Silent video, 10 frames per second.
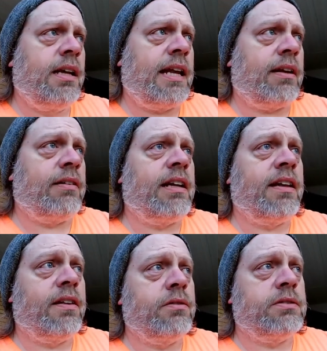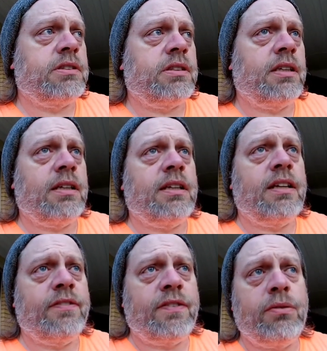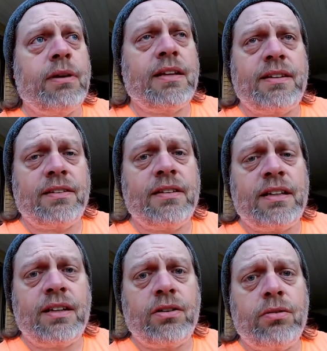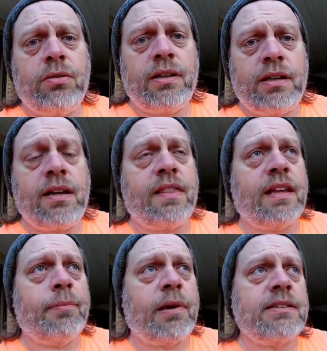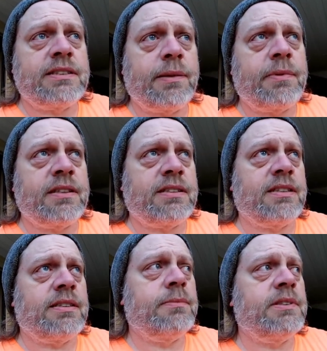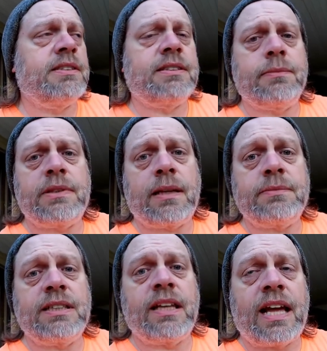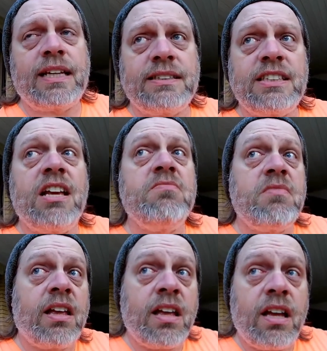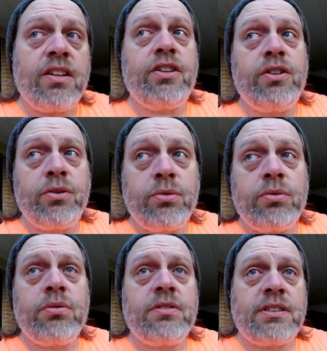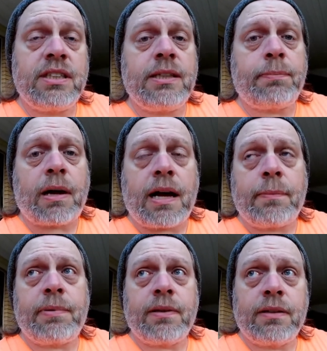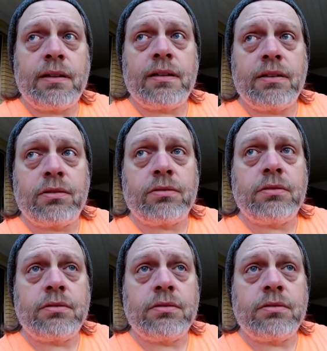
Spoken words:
Now, any of you out there that know anything about septic systems, is sometimes the lines do tend to pop a little